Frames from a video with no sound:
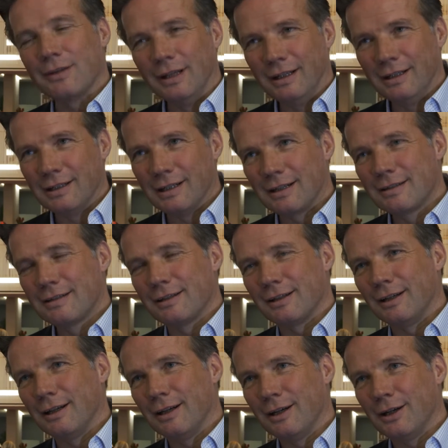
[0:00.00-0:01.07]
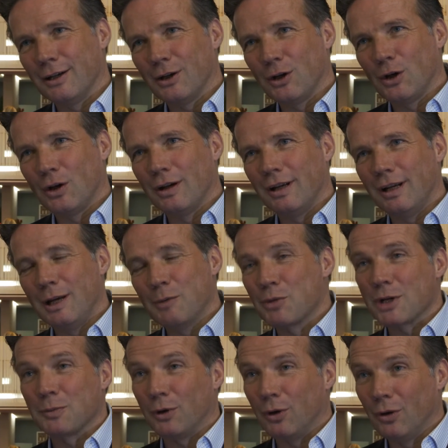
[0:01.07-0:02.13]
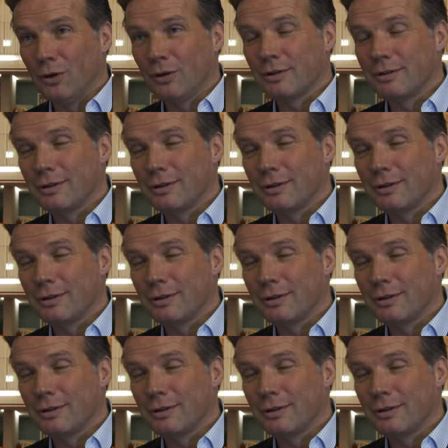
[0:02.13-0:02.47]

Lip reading: think that in principle all